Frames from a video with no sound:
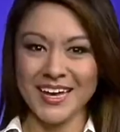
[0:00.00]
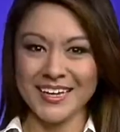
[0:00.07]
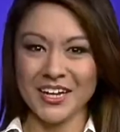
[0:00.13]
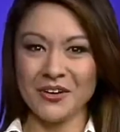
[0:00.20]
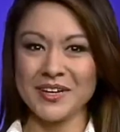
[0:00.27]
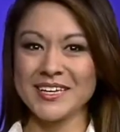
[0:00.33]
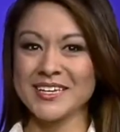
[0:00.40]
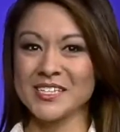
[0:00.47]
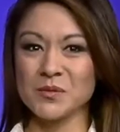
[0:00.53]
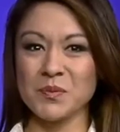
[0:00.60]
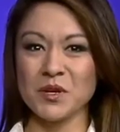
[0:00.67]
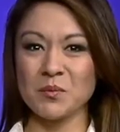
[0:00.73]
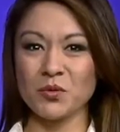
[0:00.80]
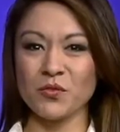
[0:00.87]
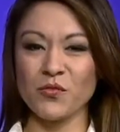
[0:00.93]
Now, he has
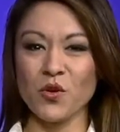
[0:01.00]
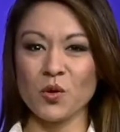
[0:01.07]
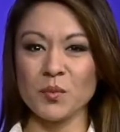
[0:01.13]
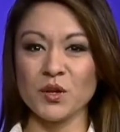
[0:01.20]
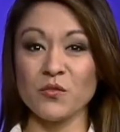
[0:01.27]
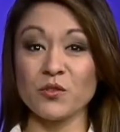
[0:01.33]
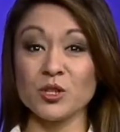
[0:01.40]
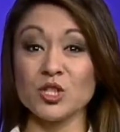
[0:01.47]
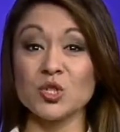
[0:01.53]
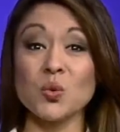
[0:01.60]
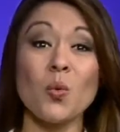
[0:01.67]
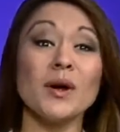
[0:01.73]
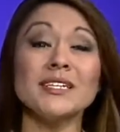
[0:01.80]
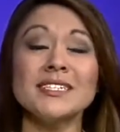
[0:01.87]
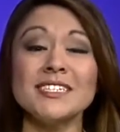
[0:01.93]
been performing for
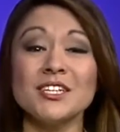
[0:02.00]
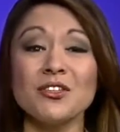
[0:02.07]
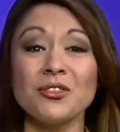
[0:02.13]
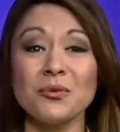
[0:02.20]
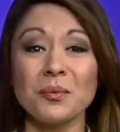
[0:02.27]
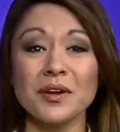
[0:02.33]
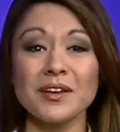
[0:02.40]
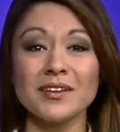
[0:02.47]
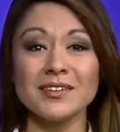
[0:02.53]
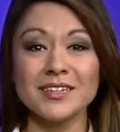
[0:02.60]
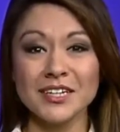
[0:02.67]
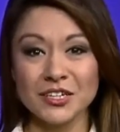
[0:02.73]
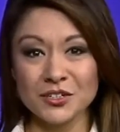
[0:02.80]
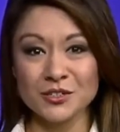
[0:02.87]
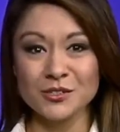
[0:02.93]
twenty-three
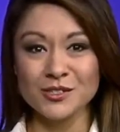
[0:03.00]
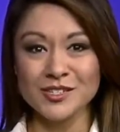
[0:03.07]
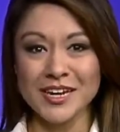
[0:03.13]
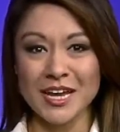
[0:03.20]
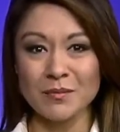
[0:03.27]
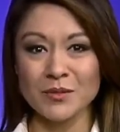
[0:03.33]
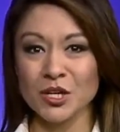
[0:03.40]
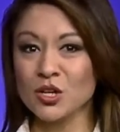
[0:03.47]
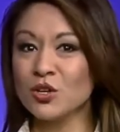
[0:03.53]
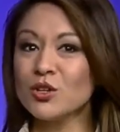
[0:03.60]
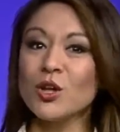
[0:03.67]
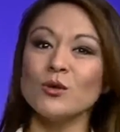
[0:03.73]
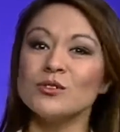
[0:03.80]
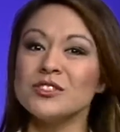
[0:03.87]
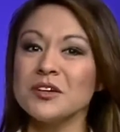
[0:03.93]
years, named
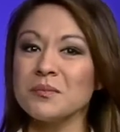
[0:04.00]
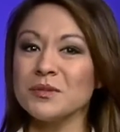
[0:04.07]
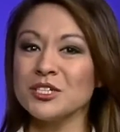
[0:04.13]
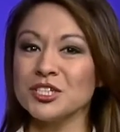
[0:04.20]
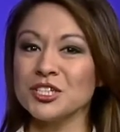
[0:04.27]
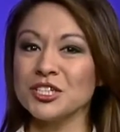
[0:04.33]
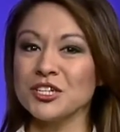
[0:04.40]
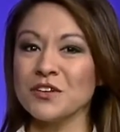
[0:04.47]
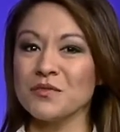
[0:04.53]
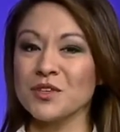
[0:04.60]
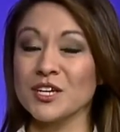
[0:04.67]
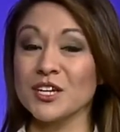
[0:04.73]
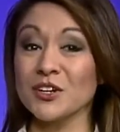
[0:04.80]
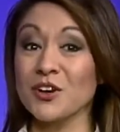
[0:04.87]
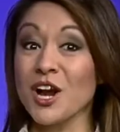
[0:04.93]
Close-Up Magician of
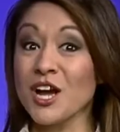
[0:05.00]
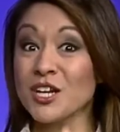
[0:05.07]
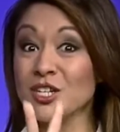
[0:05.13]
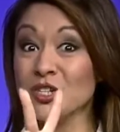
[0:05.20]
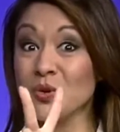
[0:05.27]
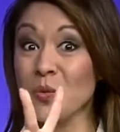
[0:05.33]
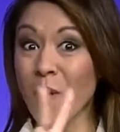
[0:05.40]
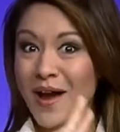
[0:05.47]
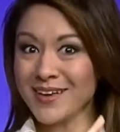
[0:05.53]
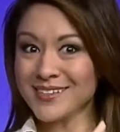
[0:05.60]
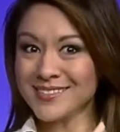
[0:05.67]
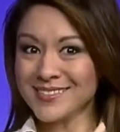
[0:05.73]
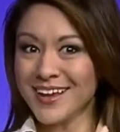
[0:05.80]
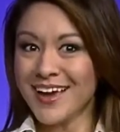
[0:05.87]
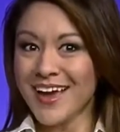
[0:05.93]
the Year
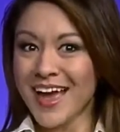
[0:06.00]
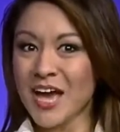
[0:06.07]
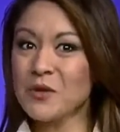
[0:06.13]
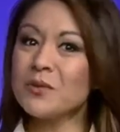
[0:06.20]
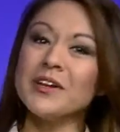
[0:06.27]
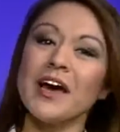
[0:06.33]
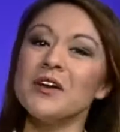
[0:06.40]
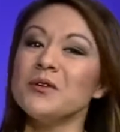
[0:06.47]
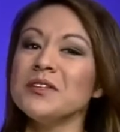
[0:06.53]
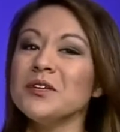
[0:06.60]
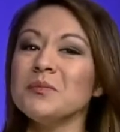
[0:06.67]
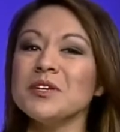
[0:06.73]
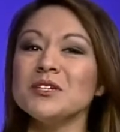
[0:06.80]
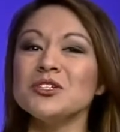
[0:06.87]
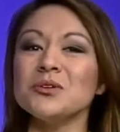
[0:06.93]
twice, and will not
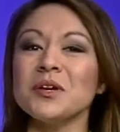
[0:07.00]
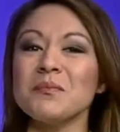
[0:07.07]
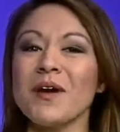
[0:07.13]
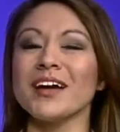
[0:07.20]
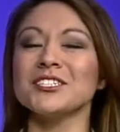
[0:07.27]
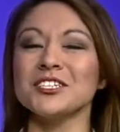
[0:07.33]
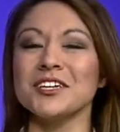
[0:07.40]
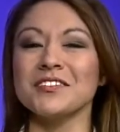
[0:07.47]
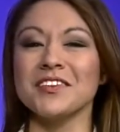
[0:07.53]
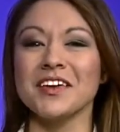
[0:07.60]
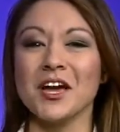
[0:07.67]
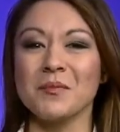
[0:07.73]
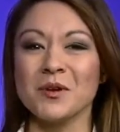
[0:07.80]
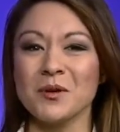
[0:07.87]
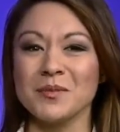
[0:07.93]
only be doing magic at
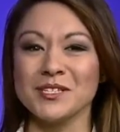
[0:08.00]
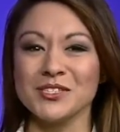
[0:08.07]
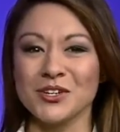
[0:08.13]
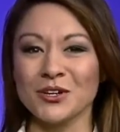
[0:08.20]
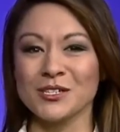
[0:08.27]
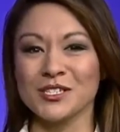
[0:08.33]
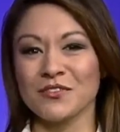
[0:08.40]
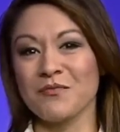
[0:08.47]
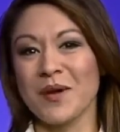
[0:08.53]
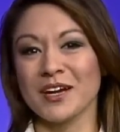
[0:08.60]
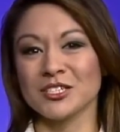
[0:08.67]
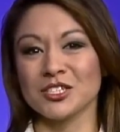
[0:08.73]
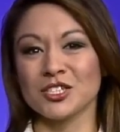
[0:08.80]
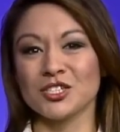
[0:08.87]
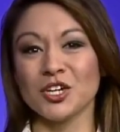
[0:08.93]
the upcoming Stars of
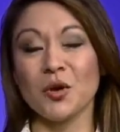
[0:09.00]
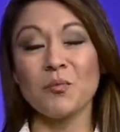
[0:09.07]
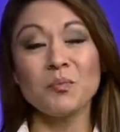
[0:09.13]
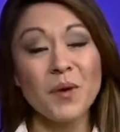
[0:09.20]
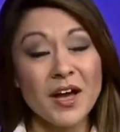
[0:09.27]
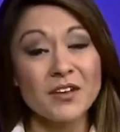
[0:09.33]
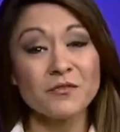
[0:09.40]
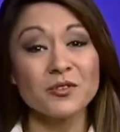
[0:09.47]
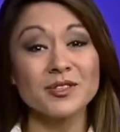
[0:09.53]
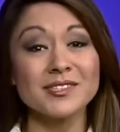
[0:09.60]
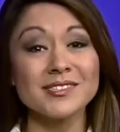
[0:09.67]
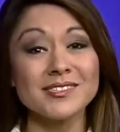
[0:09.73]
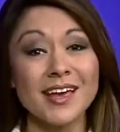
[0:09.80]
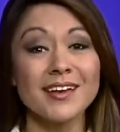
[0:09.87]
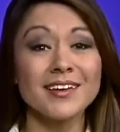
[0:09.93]
Magic show, but for the
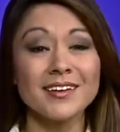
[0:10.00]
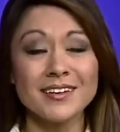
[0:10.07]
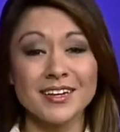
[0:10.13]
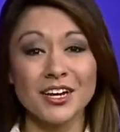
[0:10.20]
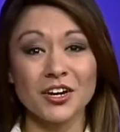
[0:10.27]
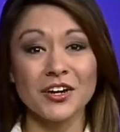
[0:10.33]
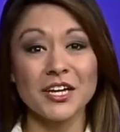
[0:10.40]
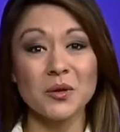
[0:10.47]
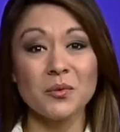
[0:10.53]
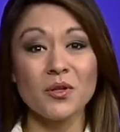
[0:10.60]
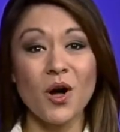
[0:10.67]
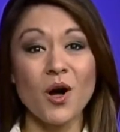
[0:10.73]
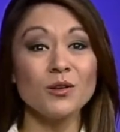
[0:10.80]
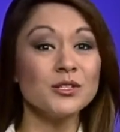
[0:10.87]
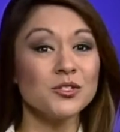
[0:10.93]
second year, he
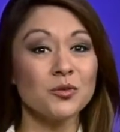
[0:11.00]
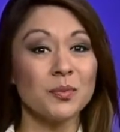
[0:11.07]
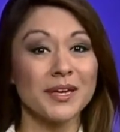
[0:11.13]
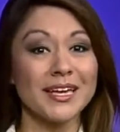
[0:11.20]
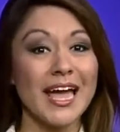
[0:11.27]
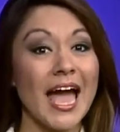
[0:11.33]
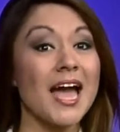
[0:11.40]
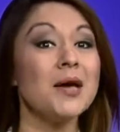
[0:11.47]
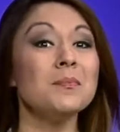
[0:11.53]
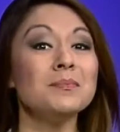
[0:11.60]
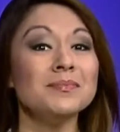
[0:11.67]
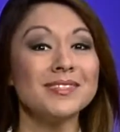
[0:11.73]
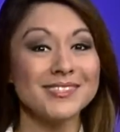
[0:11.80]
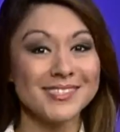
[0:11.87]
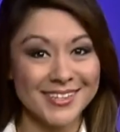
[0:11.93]
will also be
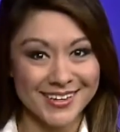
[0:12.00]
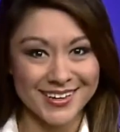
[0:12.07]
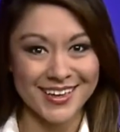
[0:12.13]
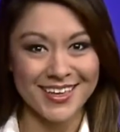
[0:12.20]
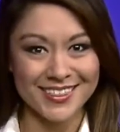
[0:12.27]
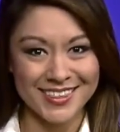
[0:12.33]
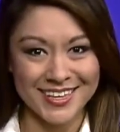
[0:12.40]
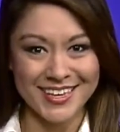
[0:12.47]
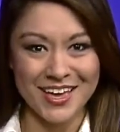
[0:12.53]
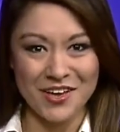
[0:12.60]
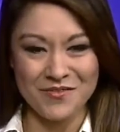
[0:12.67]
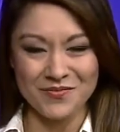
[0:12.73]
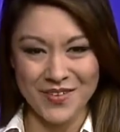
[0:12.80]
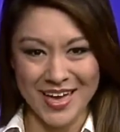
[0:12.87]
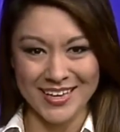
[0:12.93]
emceeing the
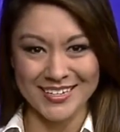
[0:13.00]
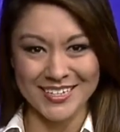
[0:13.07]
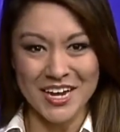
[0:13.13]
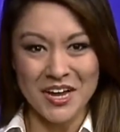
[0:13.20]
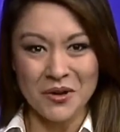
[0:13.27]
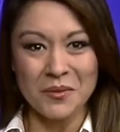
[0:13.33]
event.